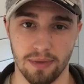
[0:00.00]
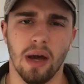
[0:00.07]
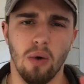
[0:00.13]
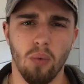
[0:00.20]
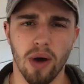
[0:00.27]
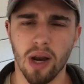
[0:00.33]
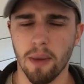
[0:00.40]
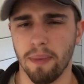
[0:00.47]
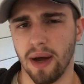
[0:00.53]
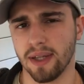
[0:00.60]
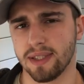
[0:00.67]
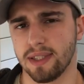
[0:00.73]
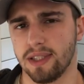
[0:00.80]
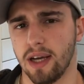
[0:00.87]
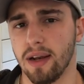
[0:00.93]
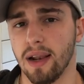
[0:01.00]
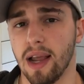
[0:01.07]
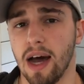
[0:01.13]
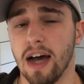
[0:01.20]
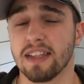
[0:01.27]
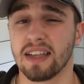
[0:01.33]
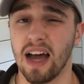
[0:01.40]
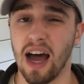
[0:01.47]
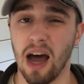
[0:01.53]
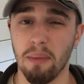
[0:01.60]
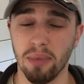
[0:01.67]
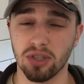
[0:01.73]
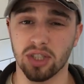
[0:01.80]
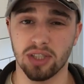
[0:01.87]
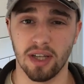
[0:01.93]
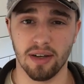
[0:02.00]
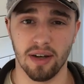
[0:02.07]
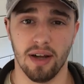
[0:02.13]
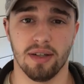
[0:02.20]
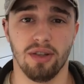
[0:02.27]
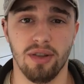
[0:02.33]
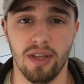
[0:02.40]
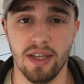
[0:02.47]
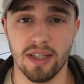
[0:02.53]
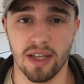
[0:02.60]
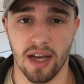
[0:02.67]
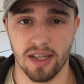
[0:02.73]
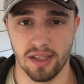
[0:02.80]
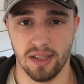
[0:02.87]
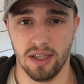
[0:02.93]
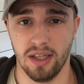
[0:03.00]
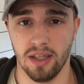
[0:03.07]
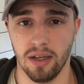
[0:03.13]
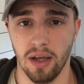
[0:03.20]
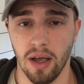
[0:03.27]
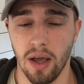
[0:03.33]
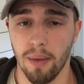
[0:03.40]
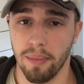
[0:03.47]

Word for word: Now what about sunlight? How much sunlight do these guys need?